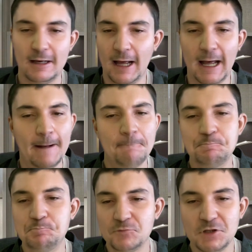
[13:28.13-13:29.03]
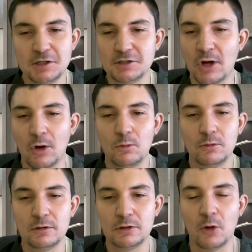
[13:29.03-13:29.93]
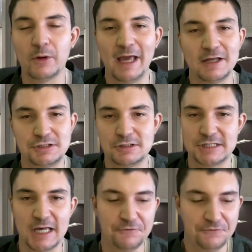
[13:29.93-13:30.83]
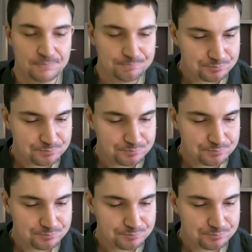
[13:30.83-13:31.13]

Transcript: Don't go against yourself.